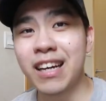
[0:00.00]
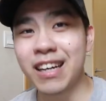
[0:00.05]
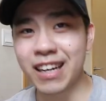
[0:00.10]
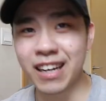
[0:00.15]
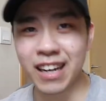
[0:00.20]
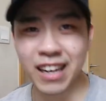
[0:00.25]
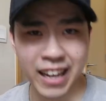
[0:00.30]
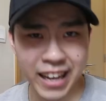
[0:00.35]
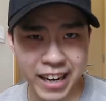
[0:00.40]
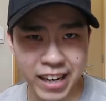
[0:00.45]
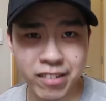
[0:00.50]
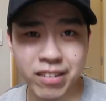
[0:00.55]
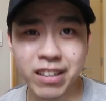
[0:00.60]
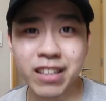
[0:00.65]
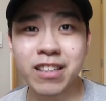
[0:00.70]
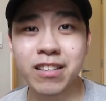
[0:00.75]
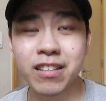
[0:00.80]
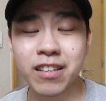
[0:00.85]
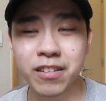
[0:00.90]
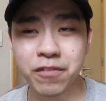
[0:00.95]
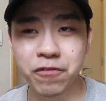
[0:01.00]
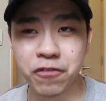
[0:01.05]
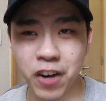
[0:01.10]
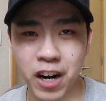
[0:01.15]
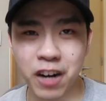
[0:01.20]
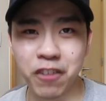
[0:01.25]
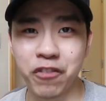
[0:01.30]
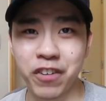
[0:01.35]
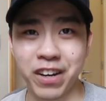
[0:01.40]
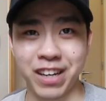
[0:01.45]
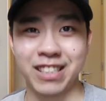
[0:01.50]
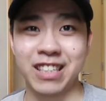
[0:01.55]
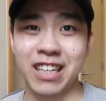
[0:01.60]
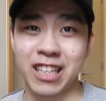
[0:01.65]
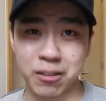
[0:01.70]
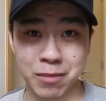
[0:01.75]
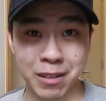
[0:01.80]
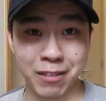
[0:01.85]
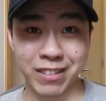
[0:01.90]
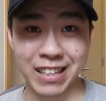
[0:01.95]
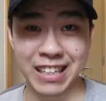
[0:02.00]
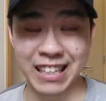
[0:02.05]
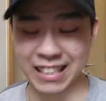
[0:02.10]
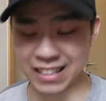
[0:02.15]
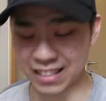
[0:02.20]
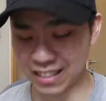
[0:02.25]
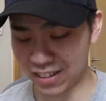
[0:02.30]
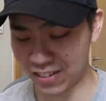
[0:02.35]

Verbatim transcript: Galarian Farfetch has been released.